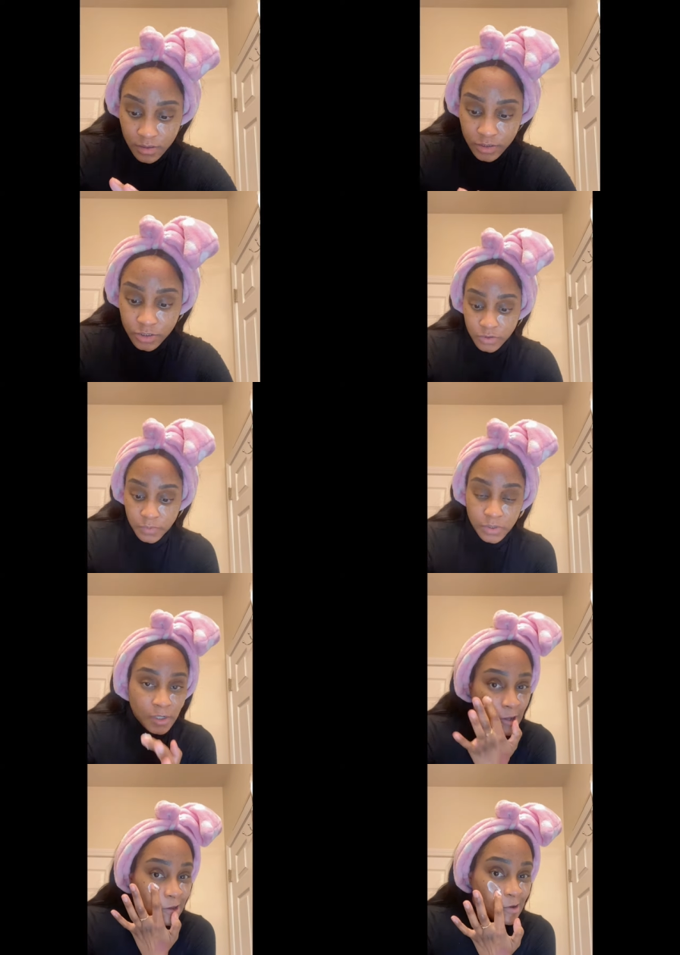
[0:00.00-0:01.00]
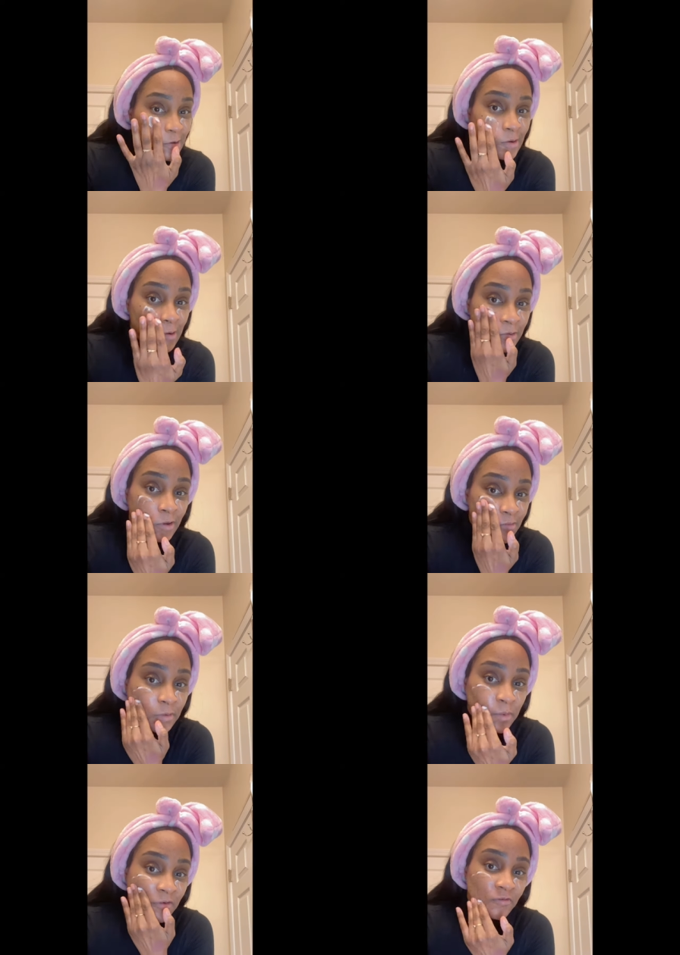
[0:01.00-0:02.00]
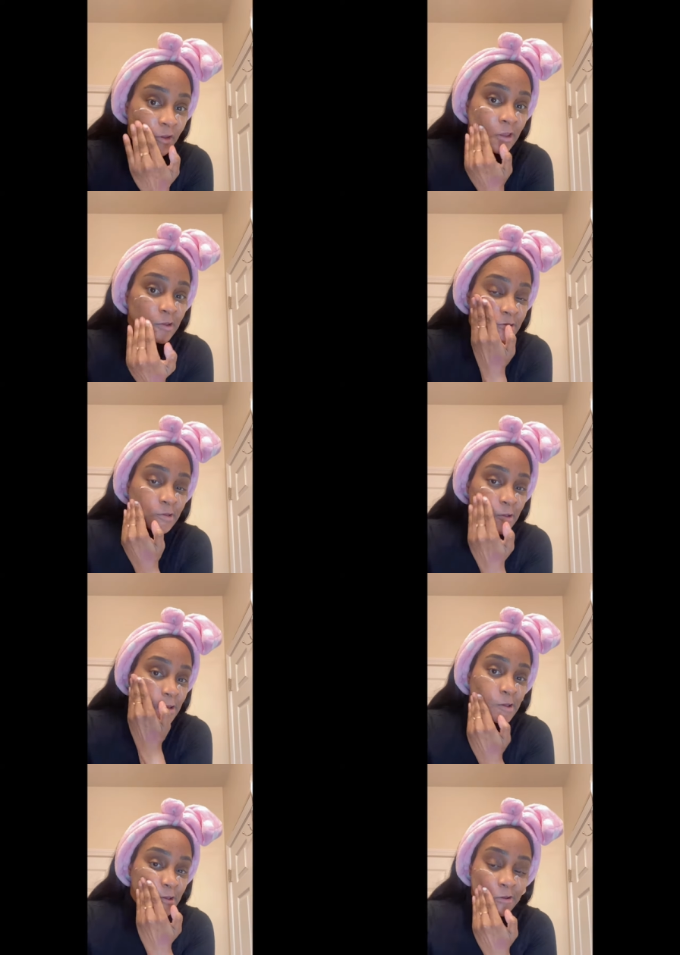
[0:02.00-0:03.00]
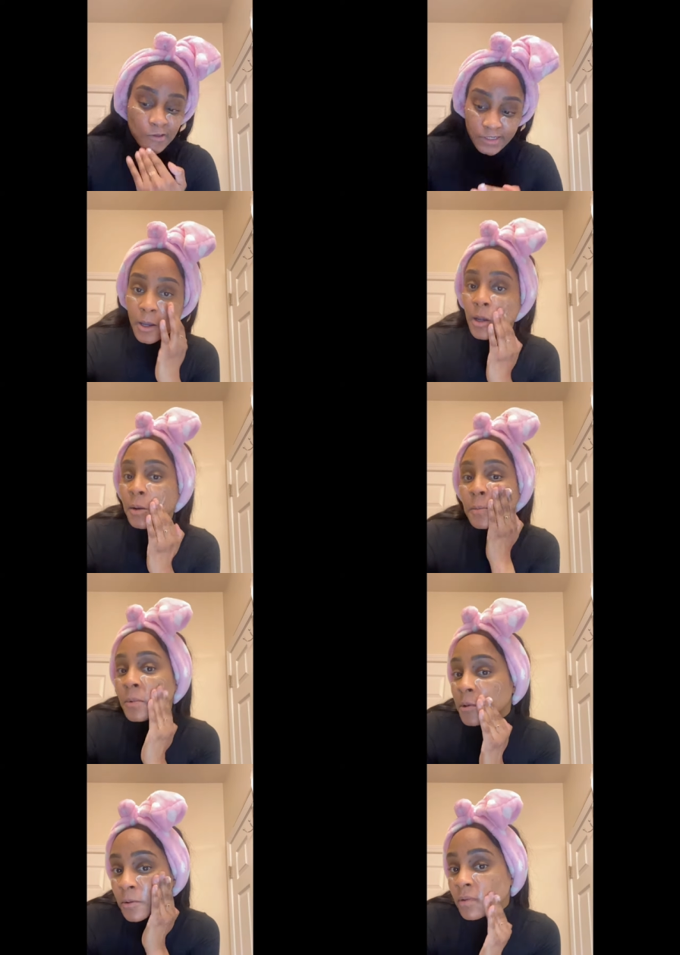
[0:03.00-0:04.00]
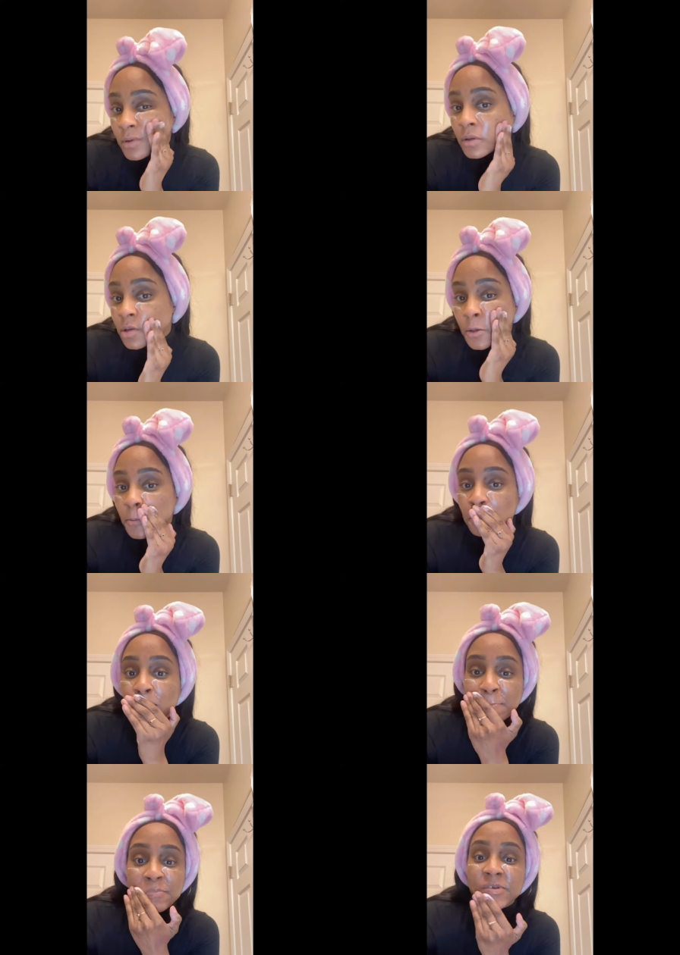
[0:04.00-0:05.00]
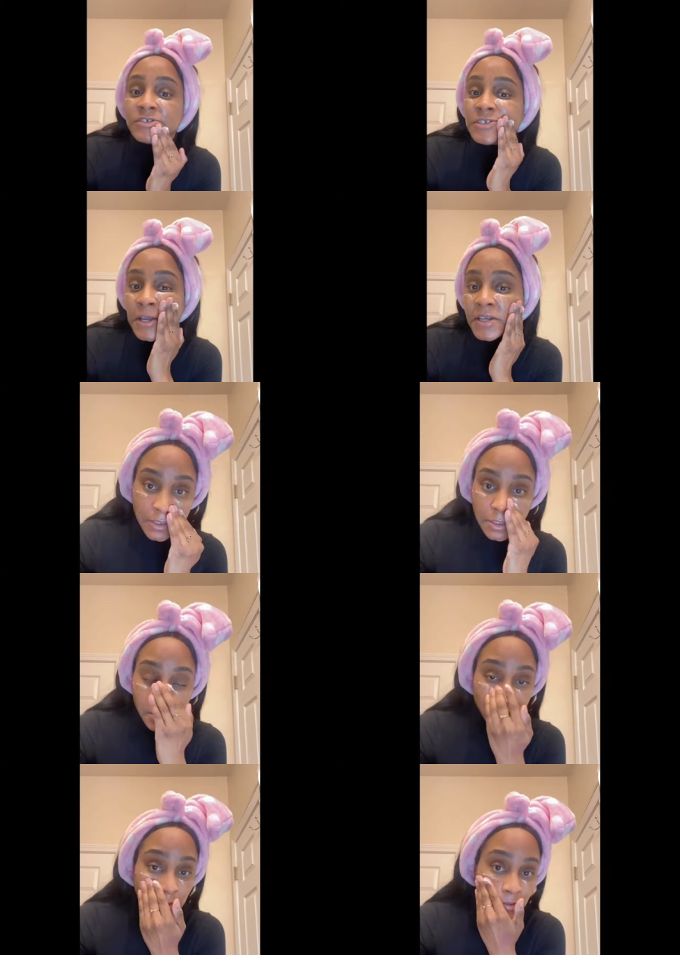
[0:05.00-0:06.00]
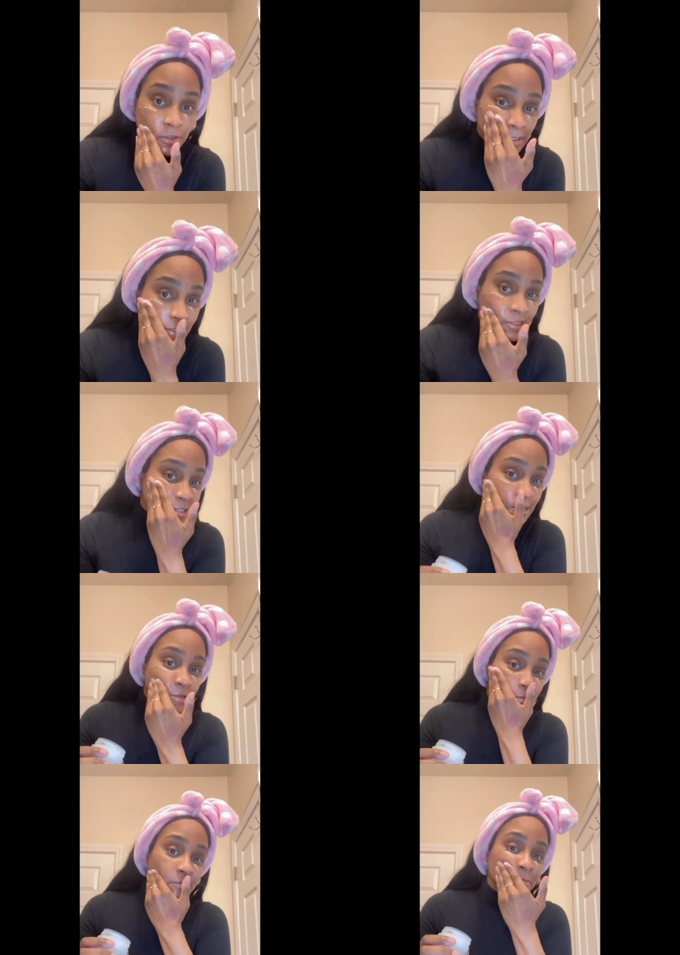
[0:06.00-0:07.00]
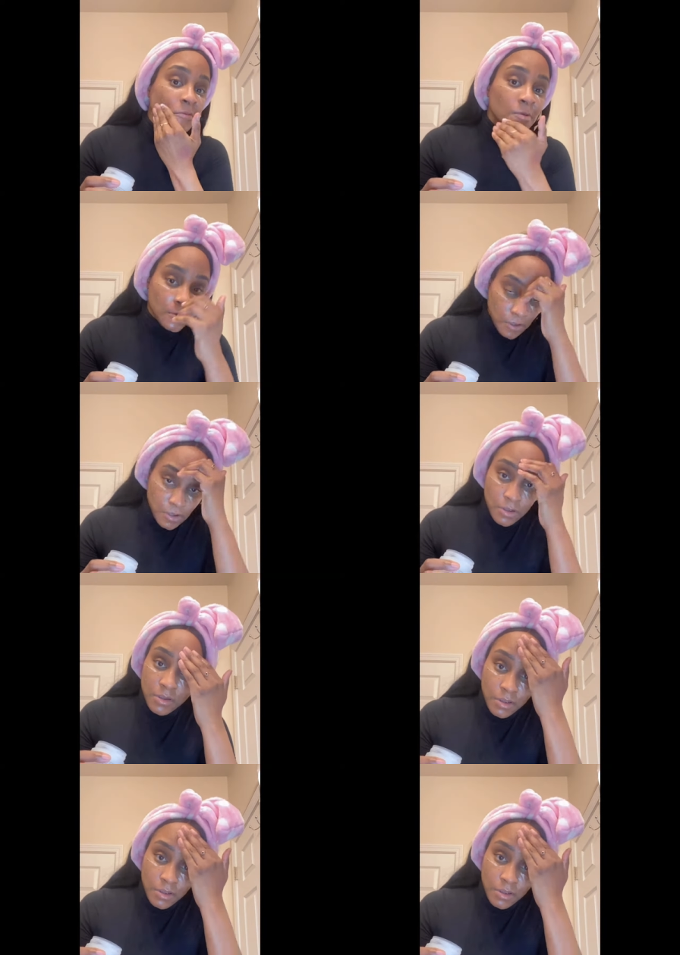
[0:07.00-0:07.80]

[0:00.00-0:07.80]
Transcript: over my face and just rub it all over my skin. It just melts into the skin. I love using this as my